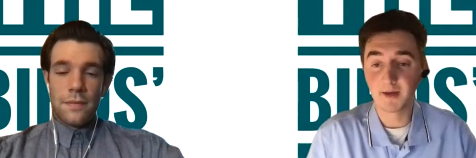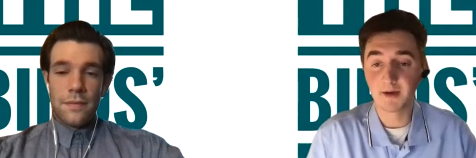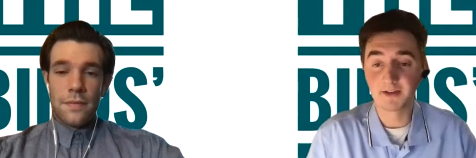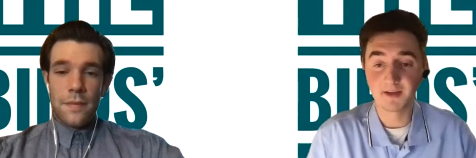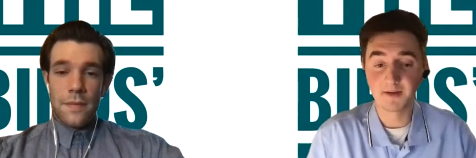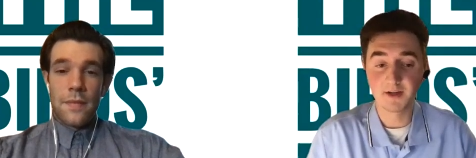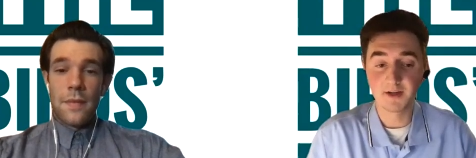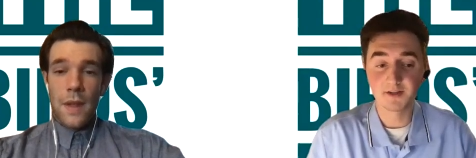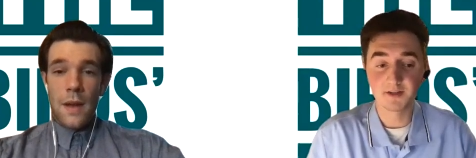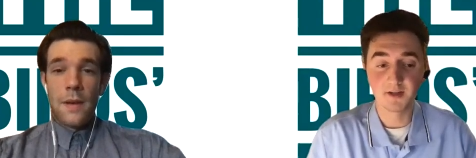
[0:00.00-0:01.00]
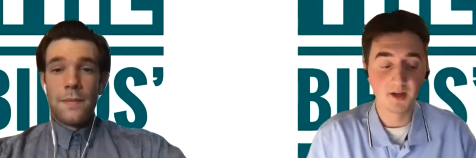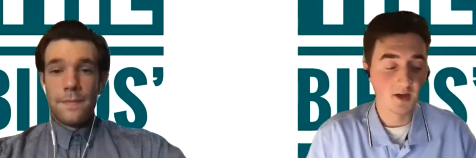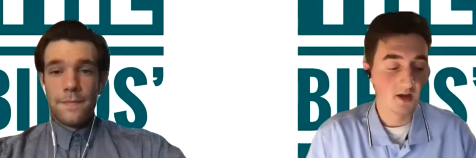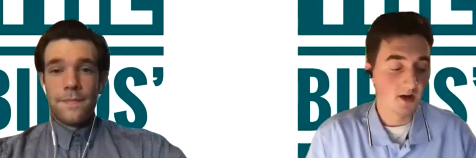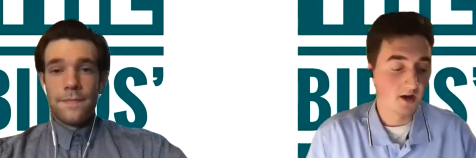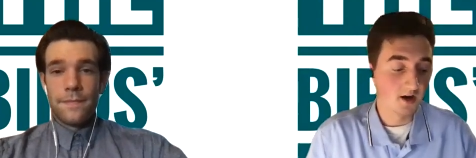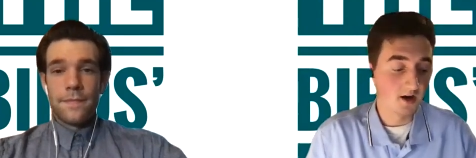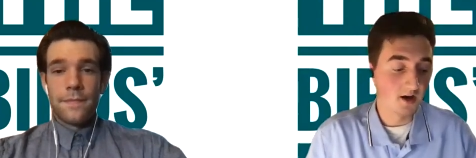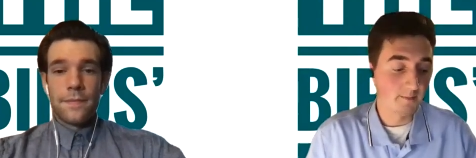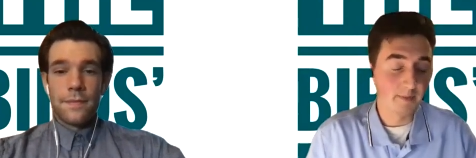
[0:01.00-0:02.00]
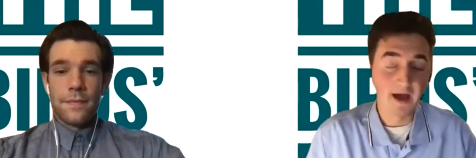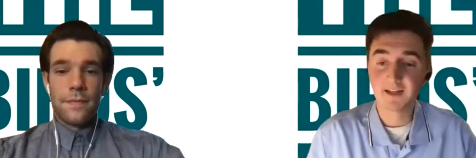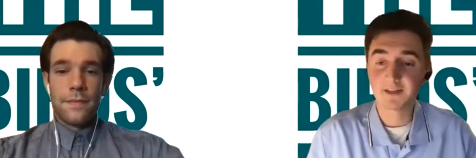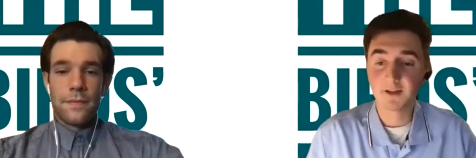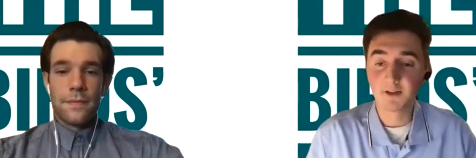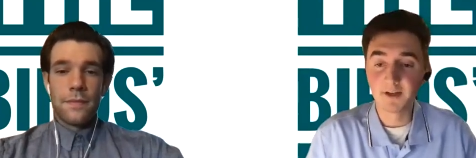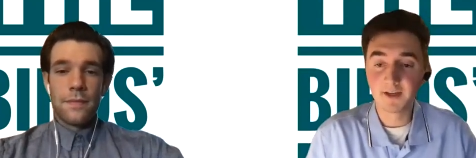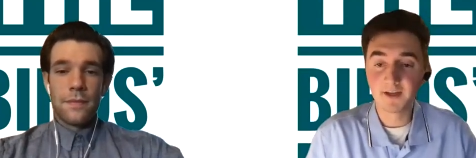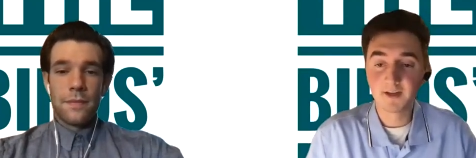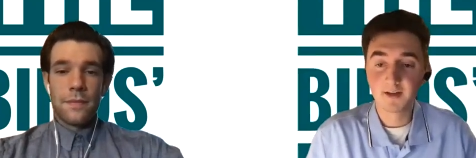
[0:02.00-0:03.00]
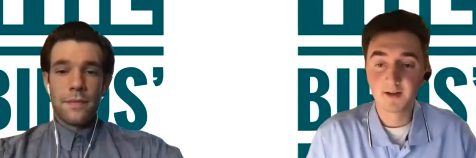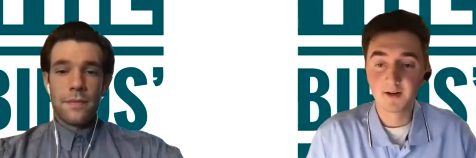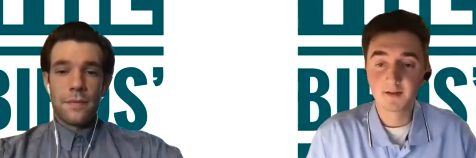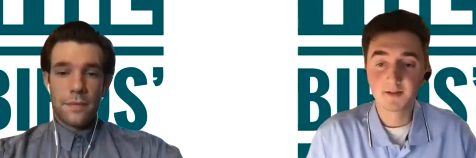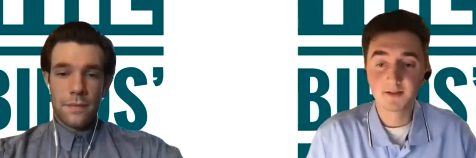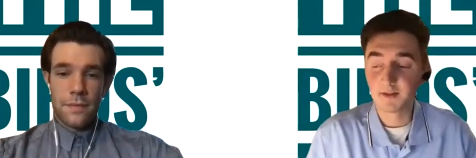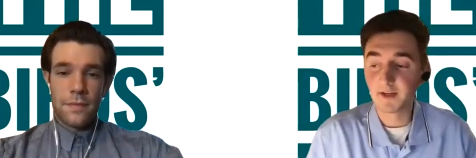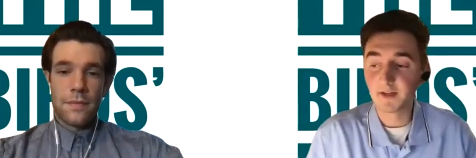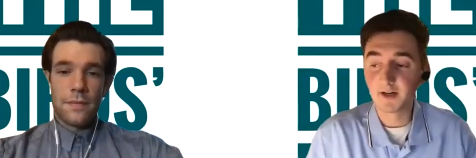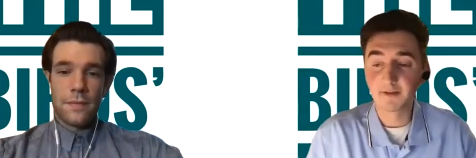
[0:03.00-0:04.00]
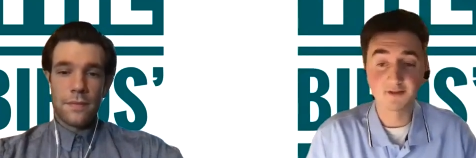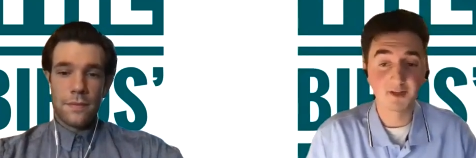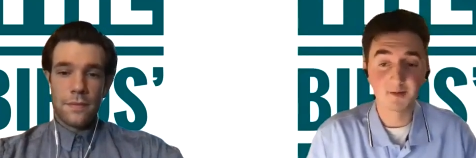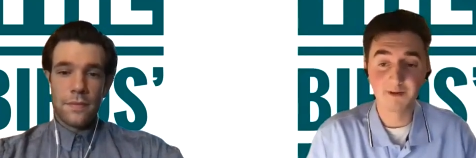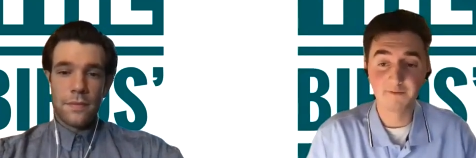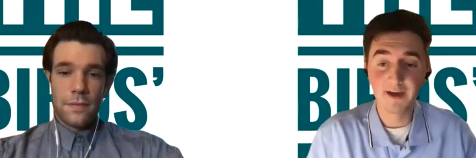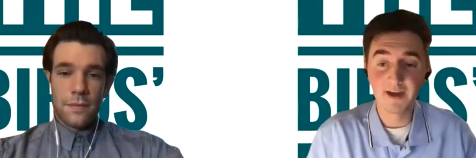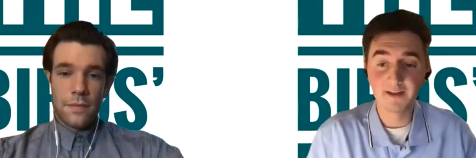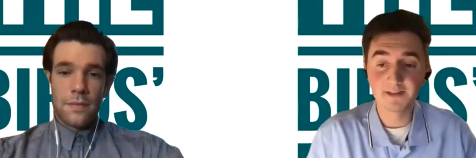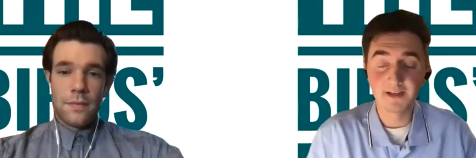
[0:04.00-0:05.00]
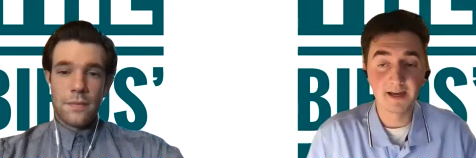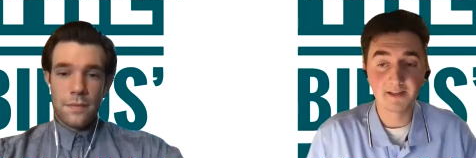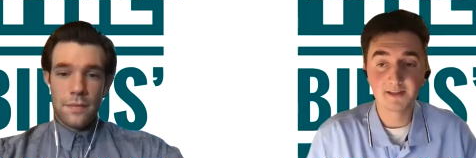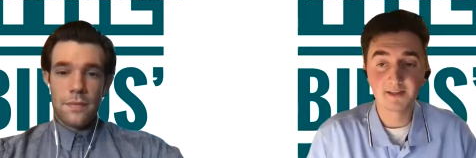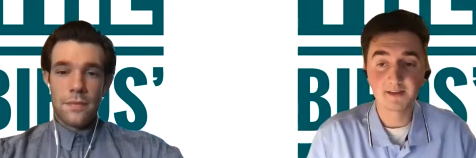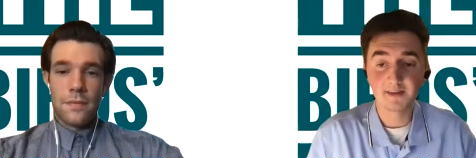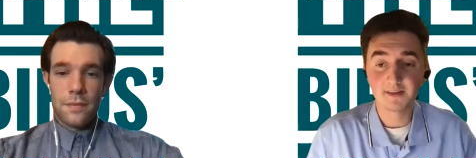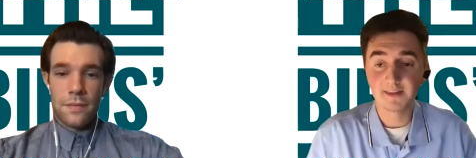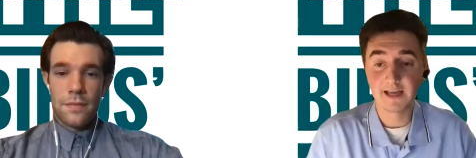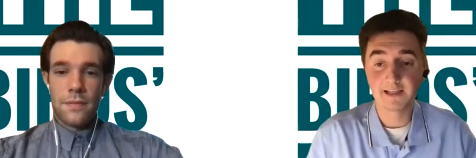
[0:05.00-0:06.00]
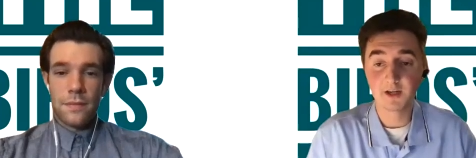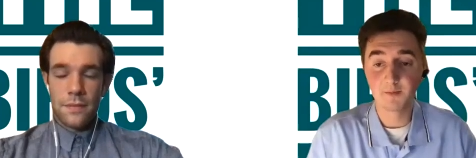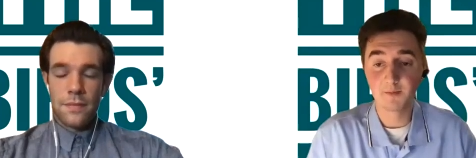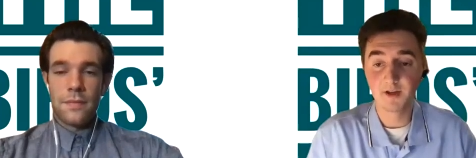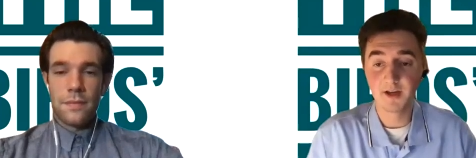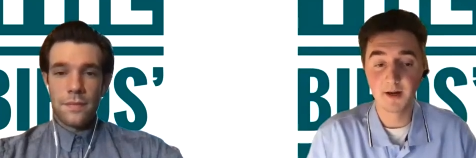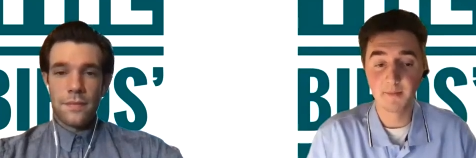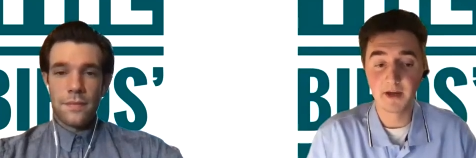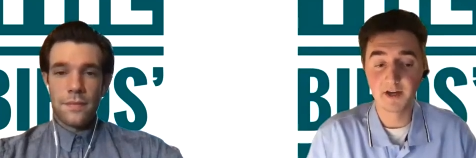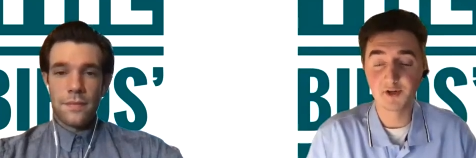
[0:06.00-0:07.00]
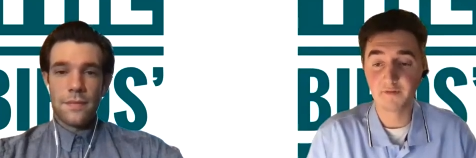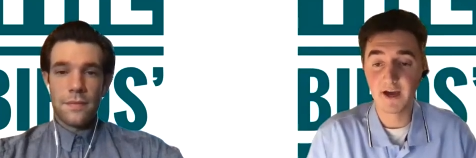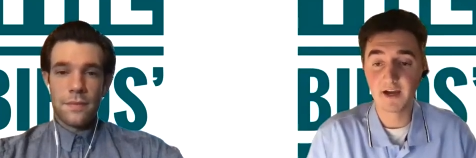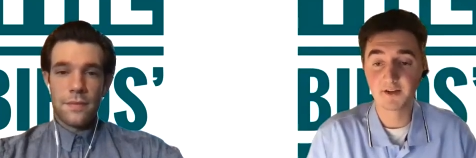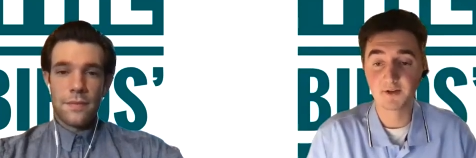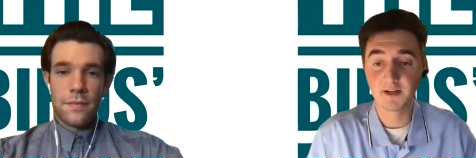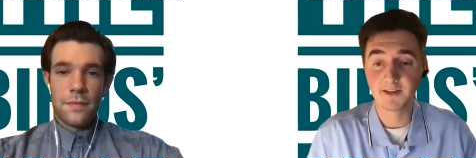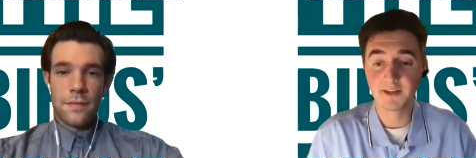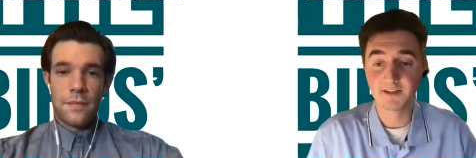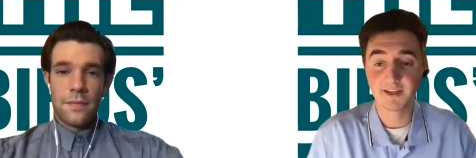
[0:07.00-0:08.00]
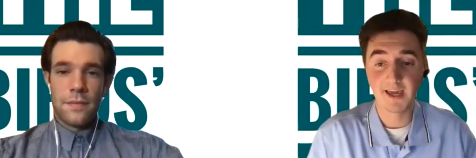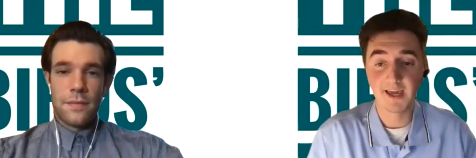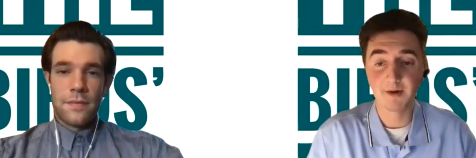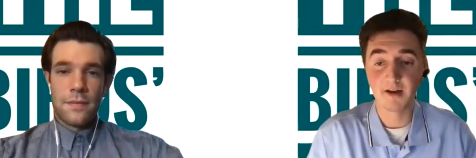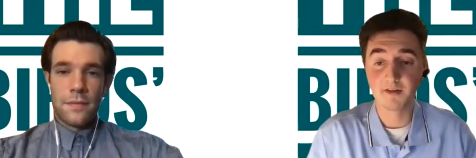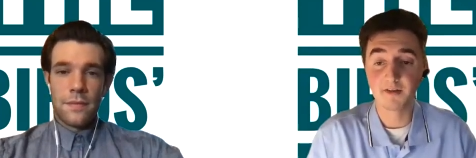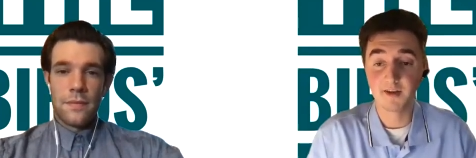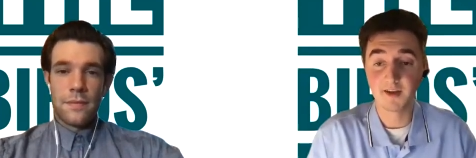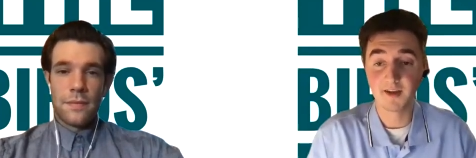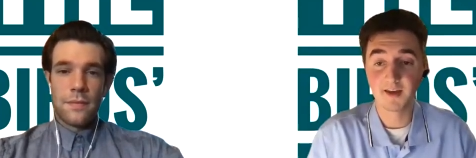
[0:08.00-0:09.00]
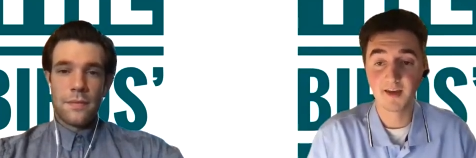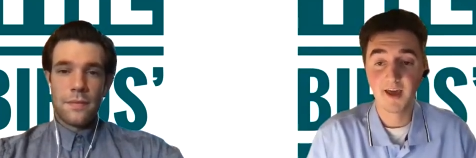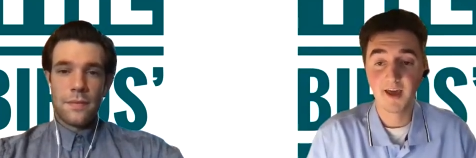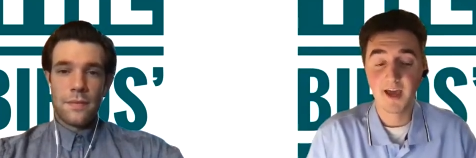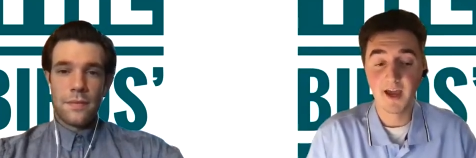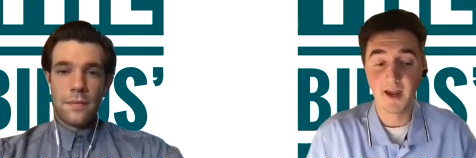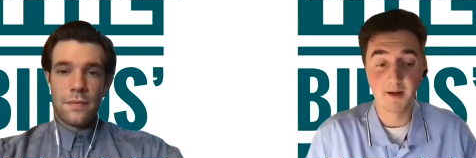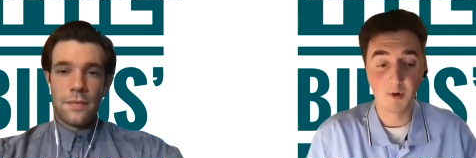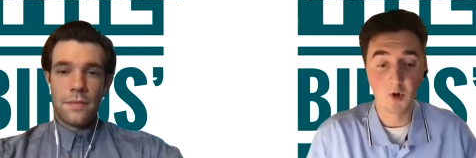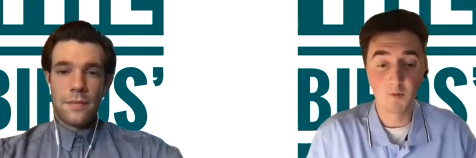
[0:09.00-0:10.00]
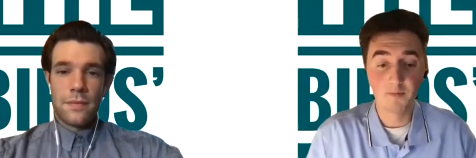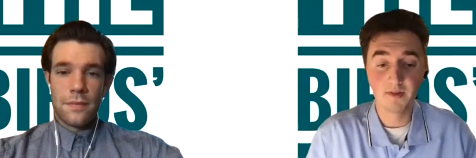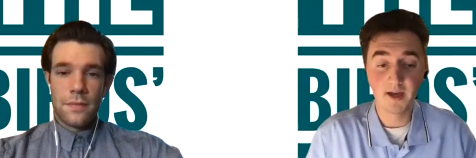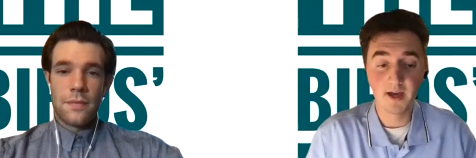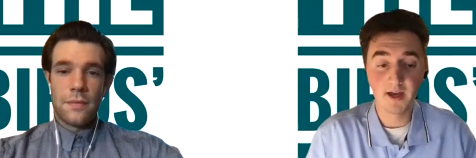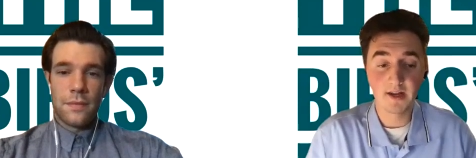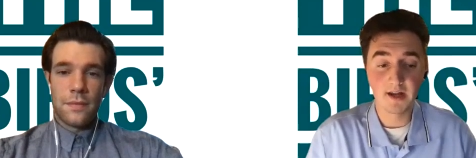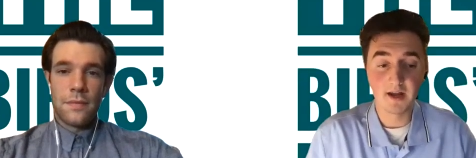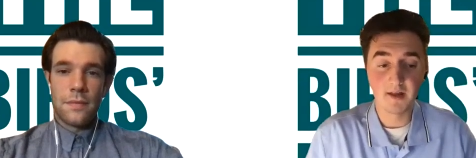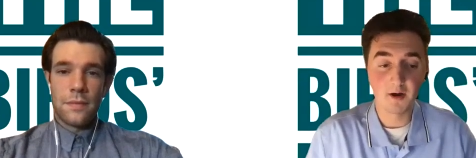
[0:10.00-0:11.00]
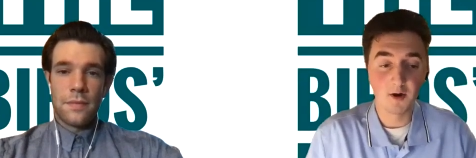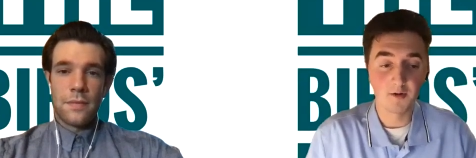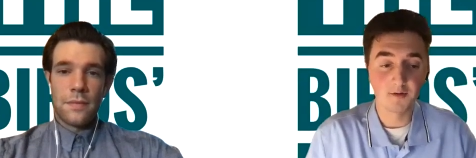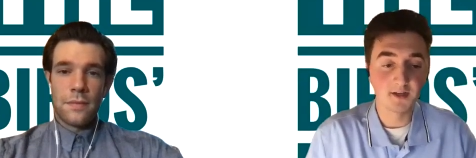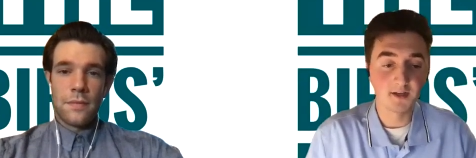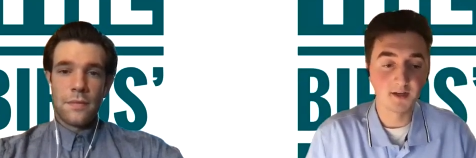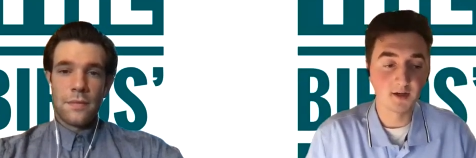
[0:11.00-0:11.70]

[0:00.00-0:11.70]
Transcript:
Speaker 1: as I mentioned. Yeah. Back at the Link Sunday night, there's going to be fans, and that's going to play a major factor in this game, I think. And I'm hoping that all the